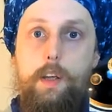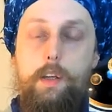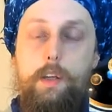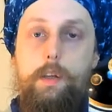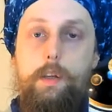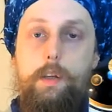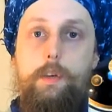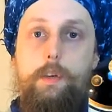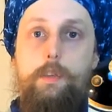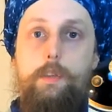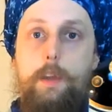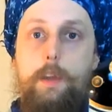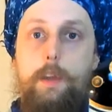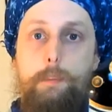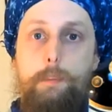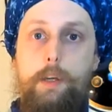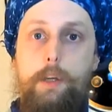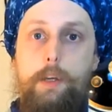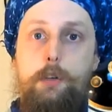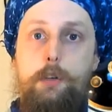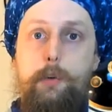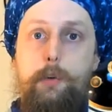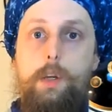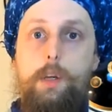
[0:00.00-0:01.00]
You're simply
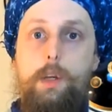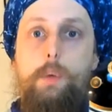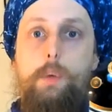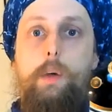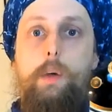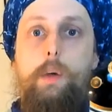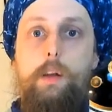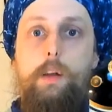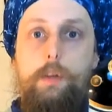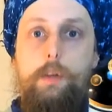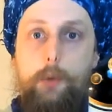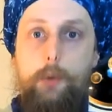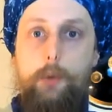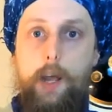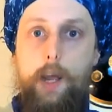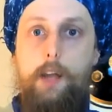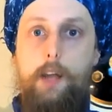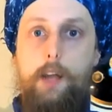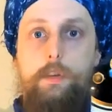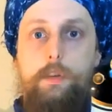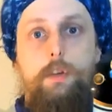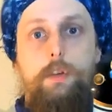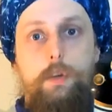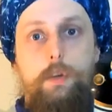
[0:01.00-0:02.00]
doing what you
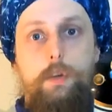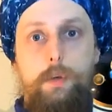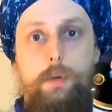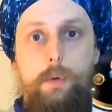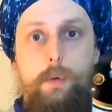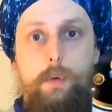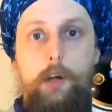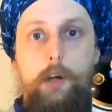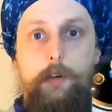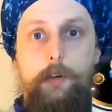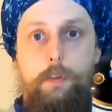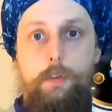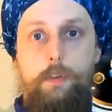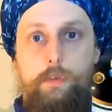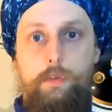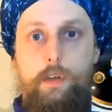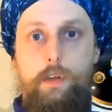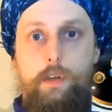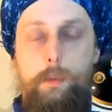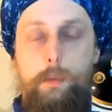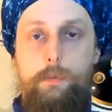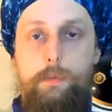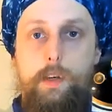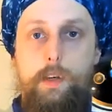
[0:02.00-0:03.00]
had to do under the
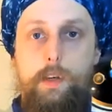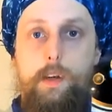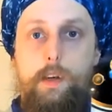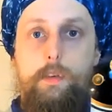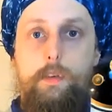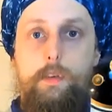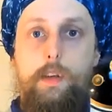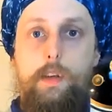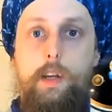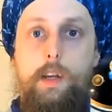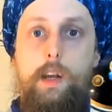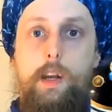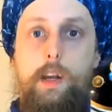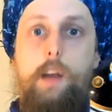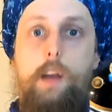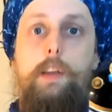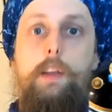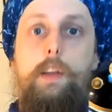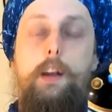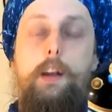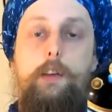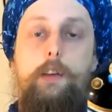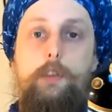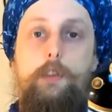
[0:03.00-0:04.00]
circumstance, and
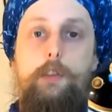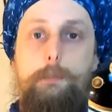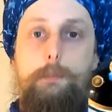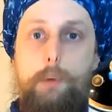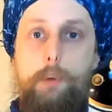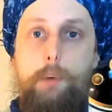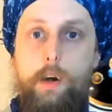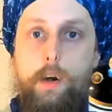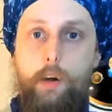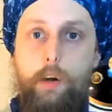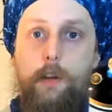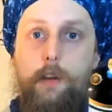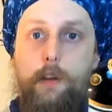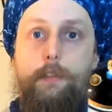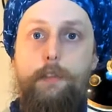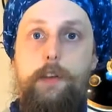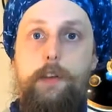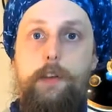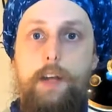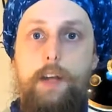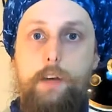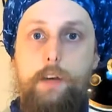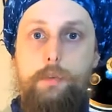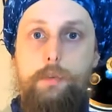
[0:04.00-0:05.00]
that is just part of the
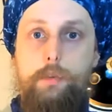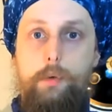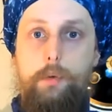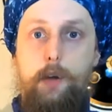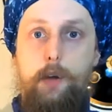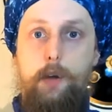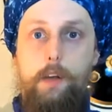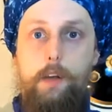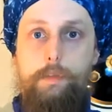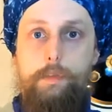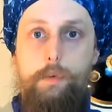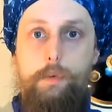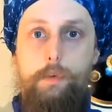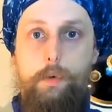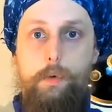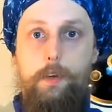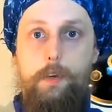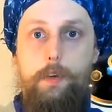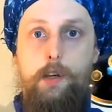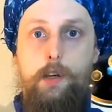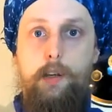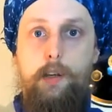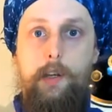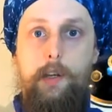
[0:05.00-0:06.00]
natural
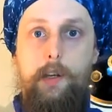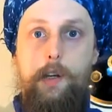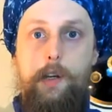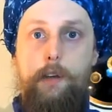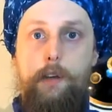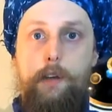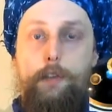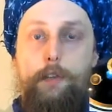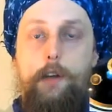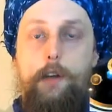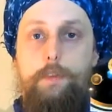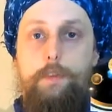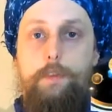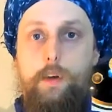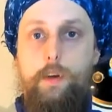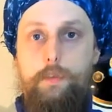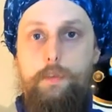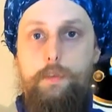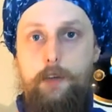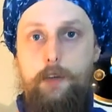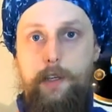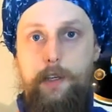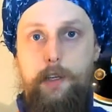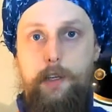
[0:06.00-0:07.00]
unfolding of the
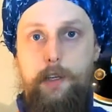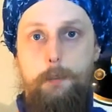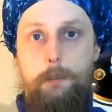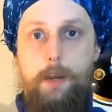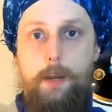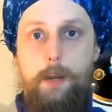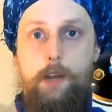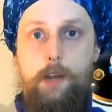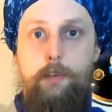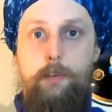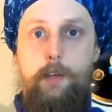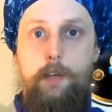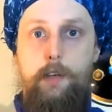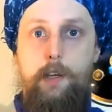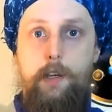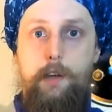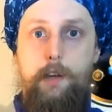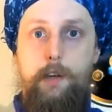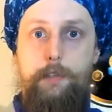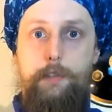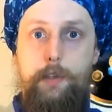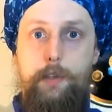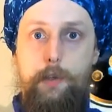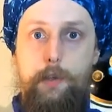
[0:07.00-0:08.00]
diversity and complexity
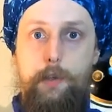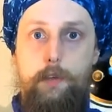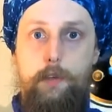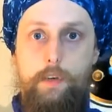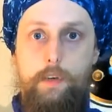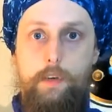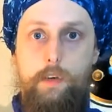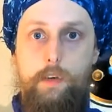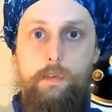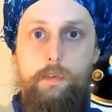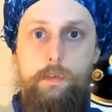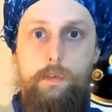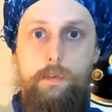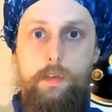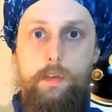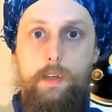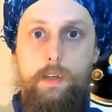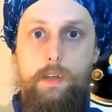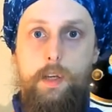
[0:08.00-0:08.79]
of the universe.